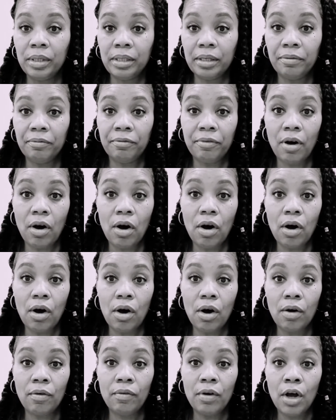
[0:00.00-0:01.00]

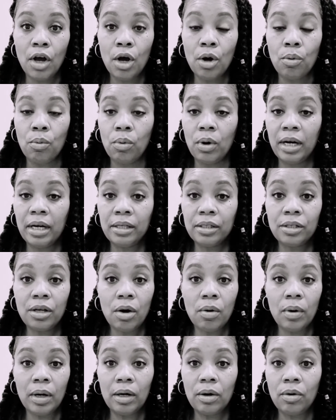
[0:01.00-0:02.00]
involved, what is
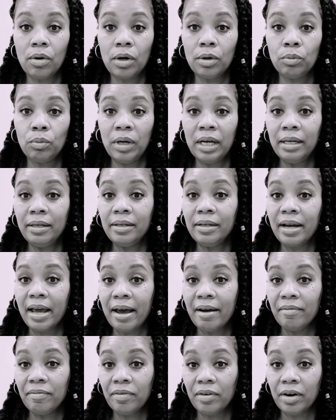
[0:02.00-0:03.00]
going on. We
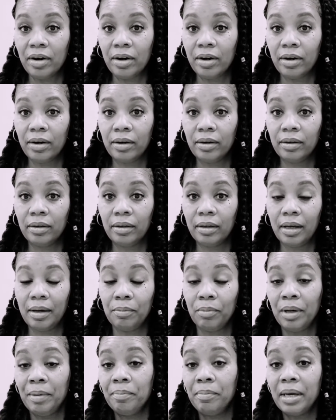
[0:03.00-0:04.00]

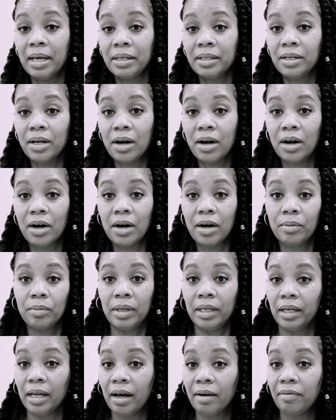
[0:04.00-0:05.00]
miss her. We
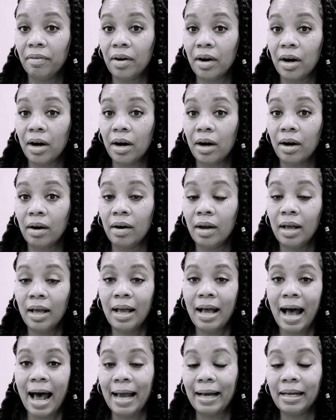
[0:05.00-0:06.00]
love her.
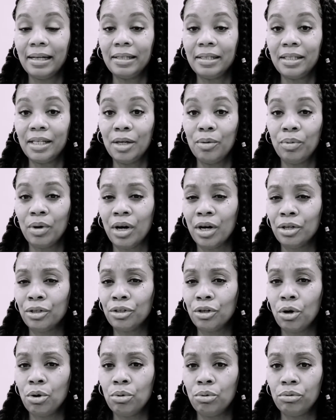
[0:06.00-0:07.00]
I can see what her
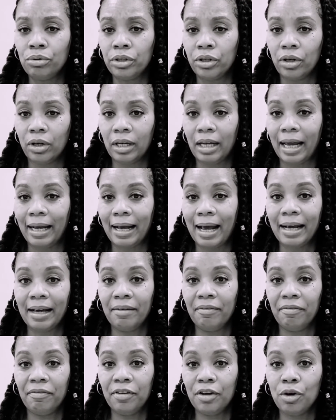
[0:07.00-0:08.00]
toes look like. I can
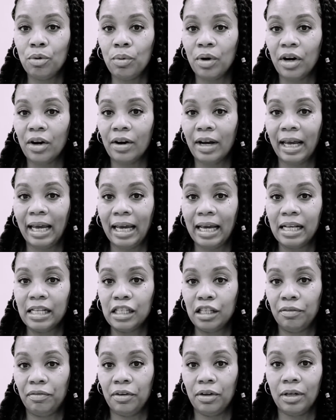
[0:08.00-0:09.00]
feel what her
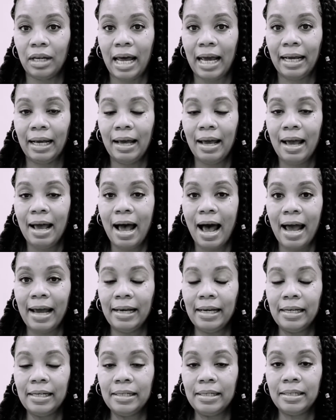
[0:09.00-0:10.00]
hands feel like. I
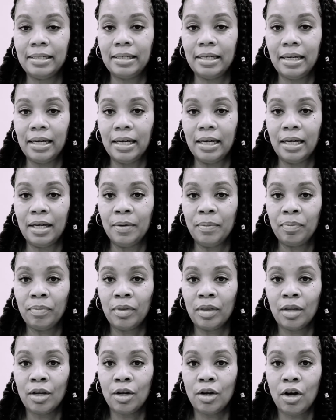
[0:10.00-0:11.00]
can see
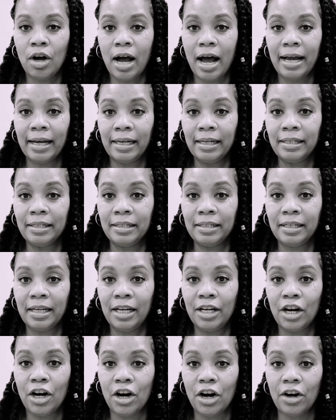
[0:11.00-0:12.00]

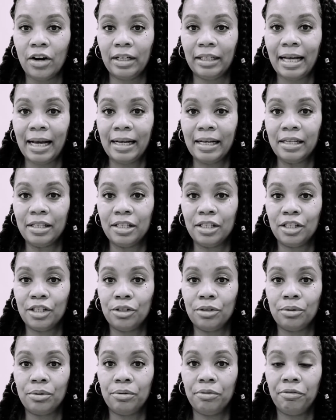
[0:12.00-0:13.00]
her and I can
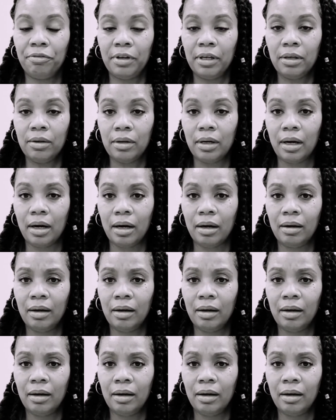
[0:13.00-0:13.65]
still feel her.